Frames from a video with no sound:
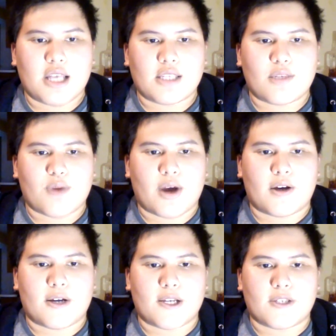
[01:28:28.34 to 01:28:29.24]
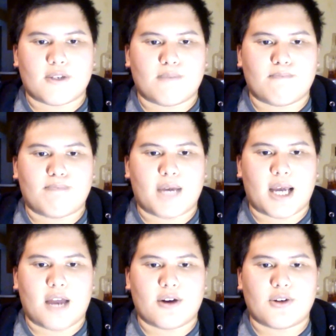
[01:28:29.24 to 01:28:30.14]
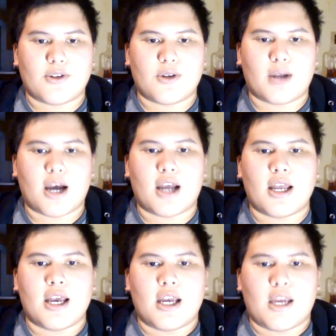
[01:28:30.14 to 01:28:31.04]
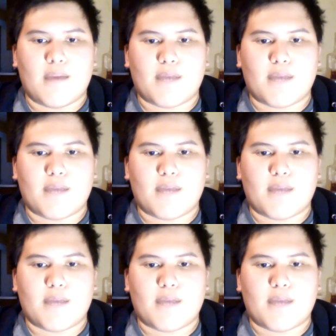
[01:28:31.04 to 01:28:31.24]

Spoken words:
He glances around, uncertain, but at her short nod,